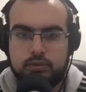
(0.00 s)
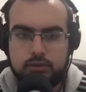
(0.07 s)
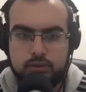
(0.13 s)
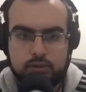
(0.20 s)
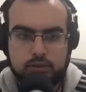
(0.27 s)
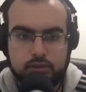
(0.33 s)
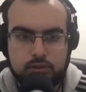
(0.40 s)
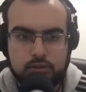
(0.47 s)

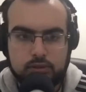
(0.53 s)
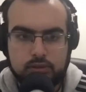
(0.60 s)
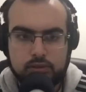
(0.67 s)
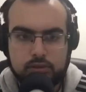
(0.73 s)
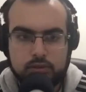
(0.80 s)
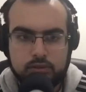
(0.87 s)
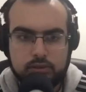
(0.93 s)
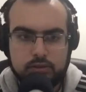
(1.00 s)

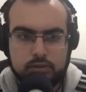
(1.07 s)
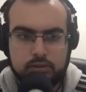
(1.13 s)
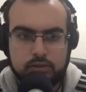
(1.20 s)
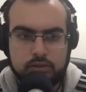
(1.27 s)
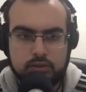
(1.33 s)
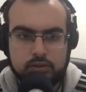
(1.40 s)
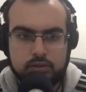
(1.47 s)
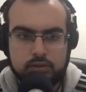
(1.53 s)

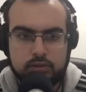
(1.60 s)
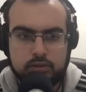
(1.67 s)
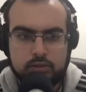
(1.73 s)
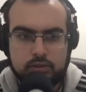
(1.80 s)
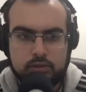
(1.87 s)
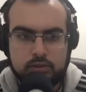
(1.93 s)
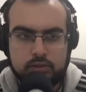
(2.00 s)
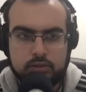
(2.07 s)

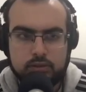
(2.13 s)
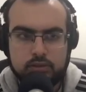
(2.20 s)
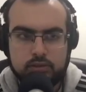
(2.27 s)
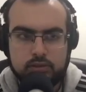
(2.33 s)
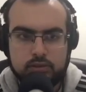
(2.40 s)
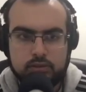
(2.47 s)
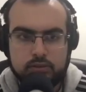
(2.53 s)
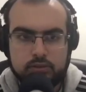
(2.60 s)

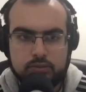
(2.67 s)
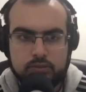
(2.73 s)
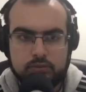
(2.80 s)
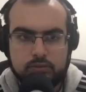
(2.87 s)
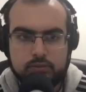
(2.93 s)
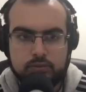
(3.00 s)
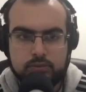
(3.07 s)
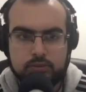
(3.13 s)

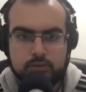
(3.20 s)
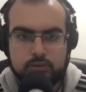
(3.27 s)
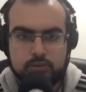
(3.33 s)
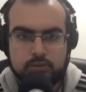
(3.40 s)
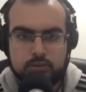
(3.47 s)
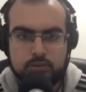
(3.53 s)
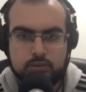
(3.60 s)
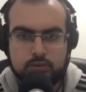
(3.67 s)

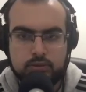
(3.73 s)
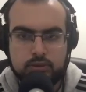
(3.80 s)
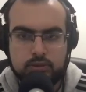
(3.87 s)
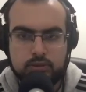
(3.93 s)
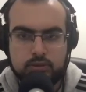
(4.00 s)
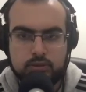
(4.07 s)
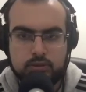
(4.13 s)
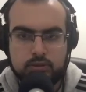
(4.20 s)

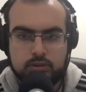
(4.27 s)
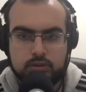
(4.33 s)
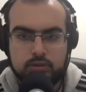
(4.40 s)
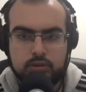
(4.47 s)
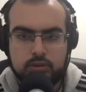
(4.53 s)
The person shown says nothing.